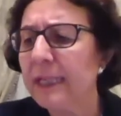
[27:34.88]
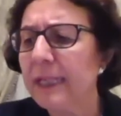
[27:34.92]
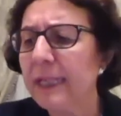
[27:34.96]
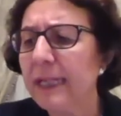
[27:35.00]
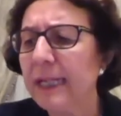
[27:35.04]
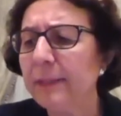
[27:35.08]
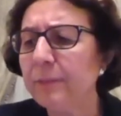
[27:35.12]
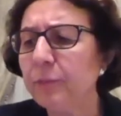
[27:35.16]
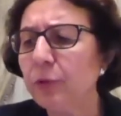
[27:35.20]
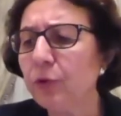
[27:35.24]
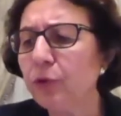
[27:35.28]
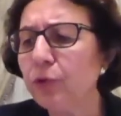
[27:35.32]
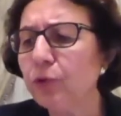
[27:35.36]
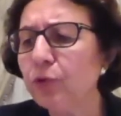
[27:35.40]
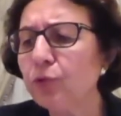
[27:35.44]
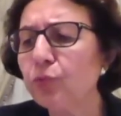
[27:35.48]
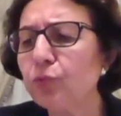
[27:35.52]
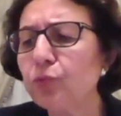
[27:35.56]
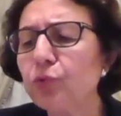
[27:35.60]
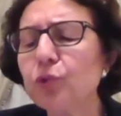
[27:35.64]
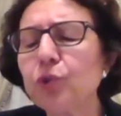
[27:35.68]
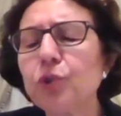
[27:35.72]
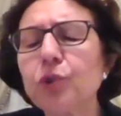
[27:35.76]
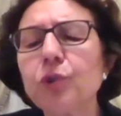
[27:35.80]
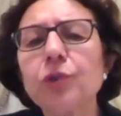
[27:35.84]
I'm going to
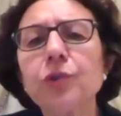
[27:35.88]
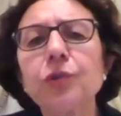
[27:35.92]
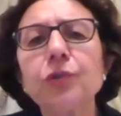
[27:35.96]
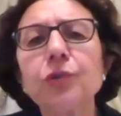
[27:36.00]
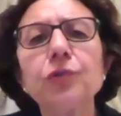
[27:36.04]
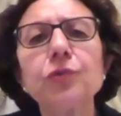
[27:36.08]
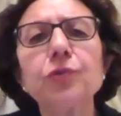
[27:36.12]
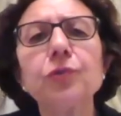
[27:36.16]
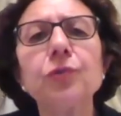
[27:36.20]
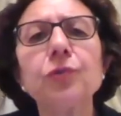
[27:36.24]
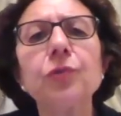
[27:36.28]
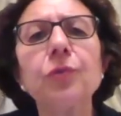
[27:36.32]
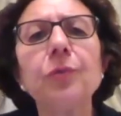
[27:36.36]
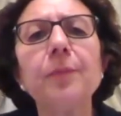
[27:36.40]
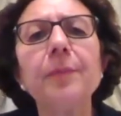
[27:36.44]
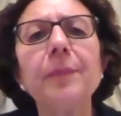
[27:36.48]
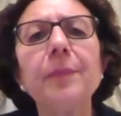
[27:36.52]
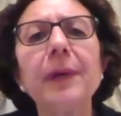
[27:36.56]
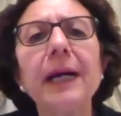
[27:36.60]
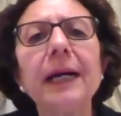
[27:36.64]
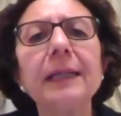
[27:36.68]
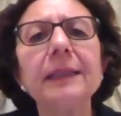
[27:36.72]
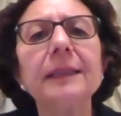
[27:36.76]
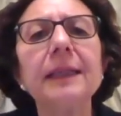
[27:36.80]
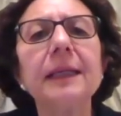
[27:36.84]
turn to
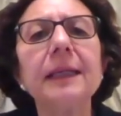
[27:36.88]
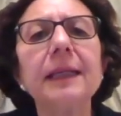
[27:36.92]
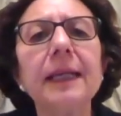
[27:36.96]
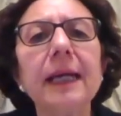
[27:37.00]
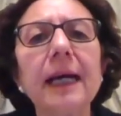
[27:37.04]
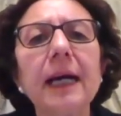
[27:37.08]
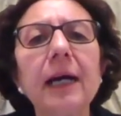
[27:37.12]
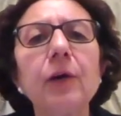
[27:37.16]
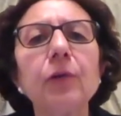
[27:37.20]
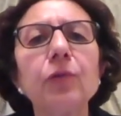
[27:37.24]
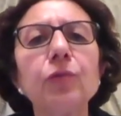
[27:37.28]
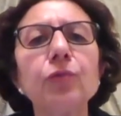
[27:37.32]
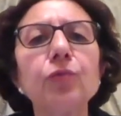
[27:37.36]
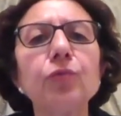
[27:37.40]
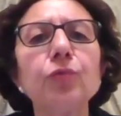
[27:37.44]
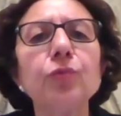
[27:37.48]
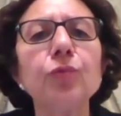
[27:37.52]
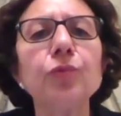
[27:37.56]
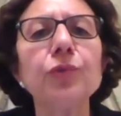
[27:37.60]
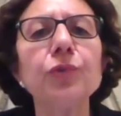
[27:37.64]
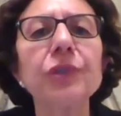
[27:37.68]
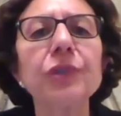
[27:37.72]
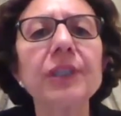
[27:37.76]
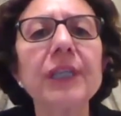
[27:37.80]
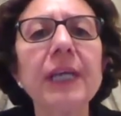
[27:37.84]
Magda now to
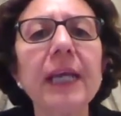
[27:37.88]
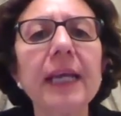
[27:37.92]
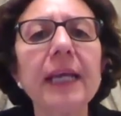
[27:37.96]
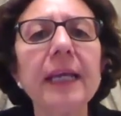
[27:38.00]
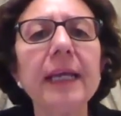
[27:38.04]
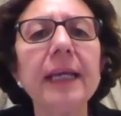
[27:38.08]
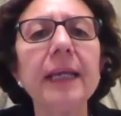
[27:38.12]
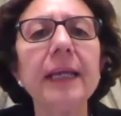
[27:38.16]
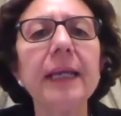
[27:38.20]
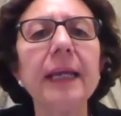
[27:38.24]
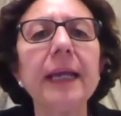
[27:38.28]
say